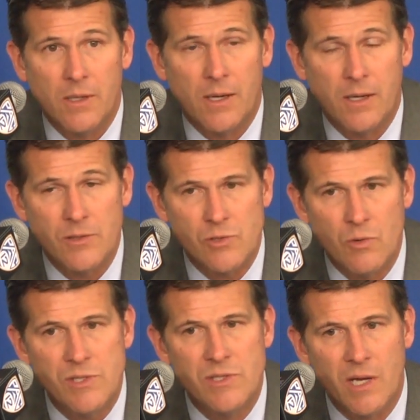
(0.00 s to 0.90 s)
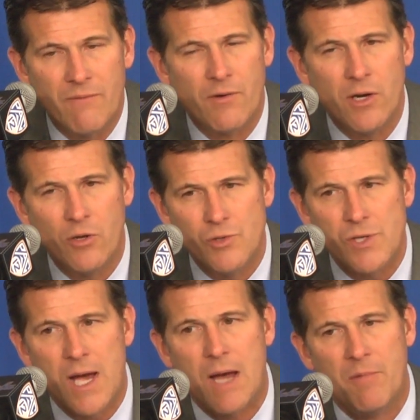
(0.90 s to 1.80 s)
Uh, so he's done a very good
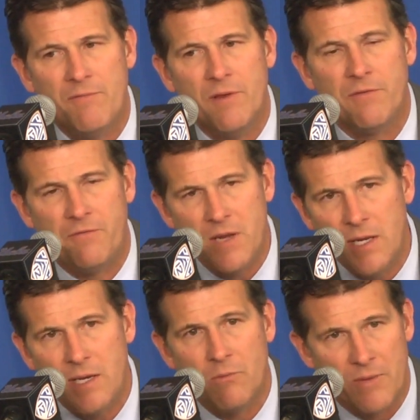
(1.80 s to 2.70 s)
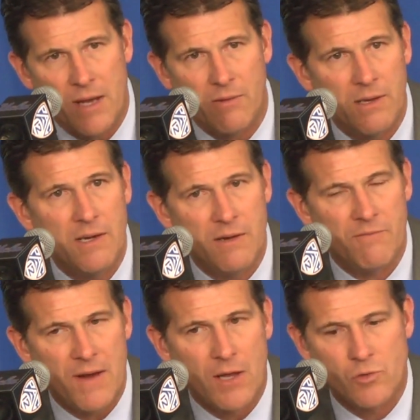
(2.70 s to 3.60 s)
job of defending without getting in
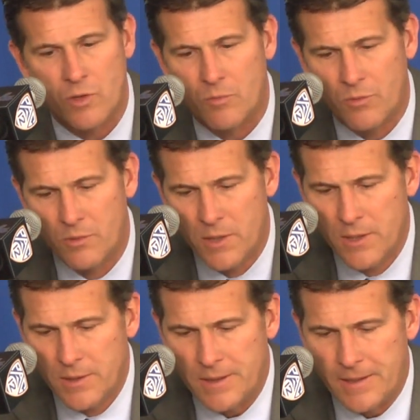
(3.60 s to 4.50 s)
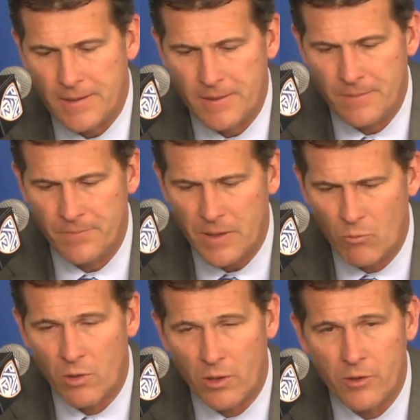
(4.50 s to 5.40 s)
foul trouble. Um,
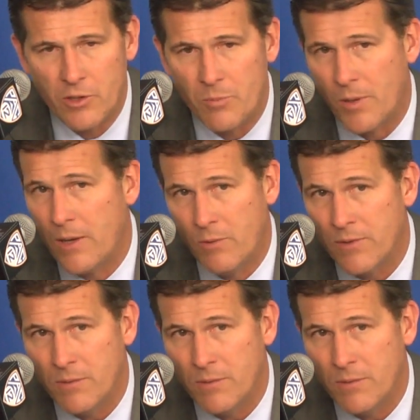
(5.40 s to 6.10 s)
and we're learning to play with